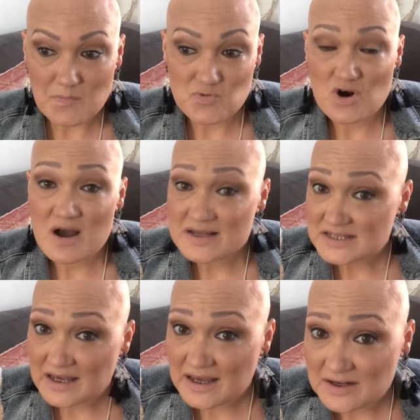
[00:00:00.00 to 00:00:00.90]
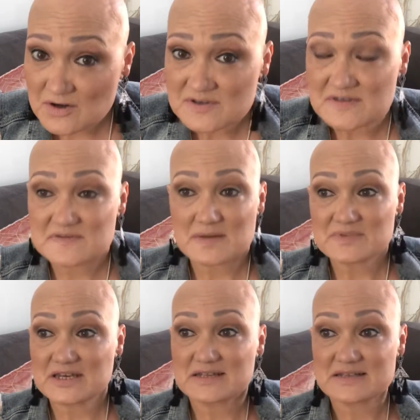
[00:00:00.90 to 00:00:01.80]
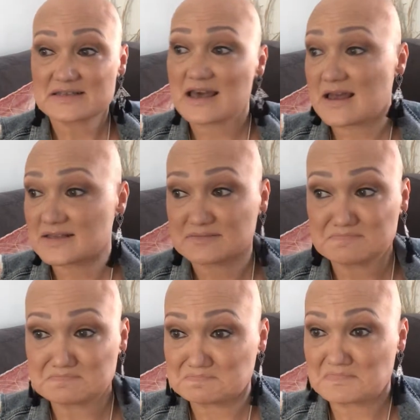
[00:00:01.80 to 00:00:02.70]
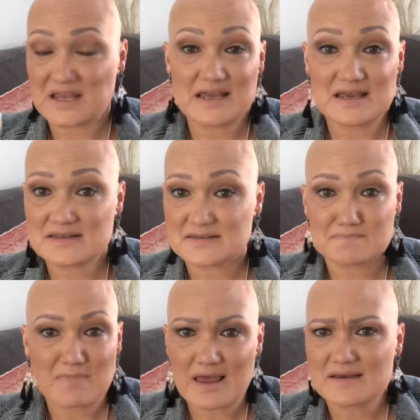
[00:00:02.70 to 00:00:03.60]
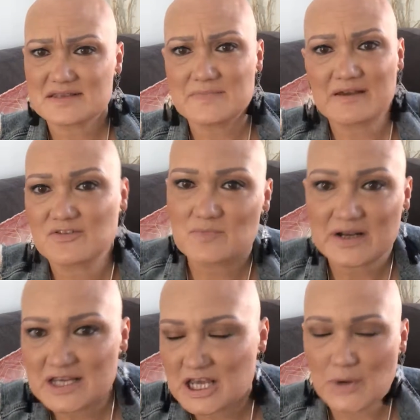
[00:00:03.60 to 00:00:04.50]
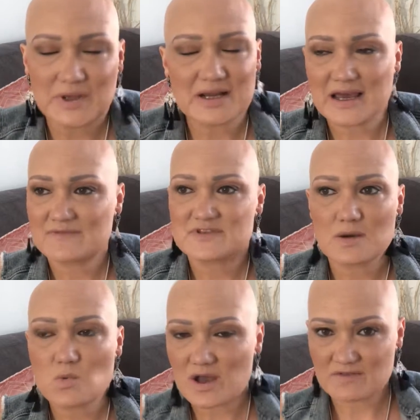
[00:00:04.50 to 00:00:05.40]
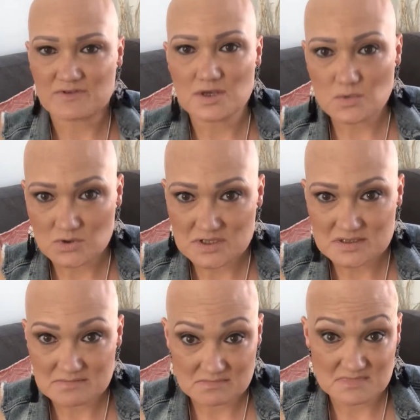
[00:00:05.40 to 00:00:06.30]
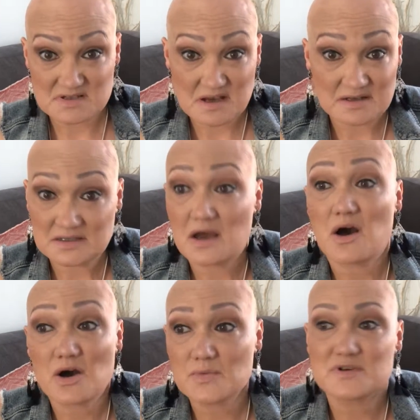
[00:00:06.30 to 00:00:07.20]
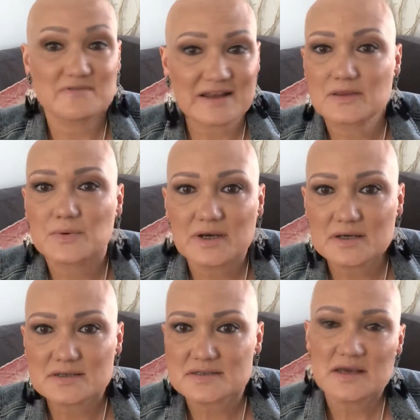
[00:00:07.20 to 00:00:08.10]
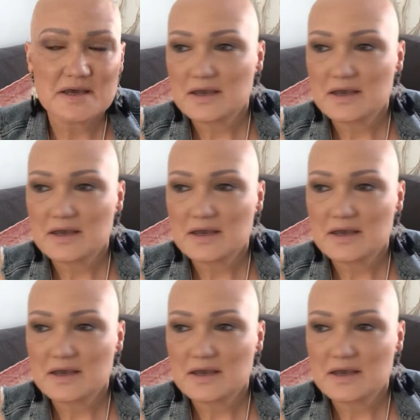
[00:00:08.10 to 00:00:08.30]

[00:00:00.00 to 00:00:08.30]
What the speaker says: Prior to hair loss, if somebody had said, here's X amount of money, go and have done whatever you want done, I would have had the works.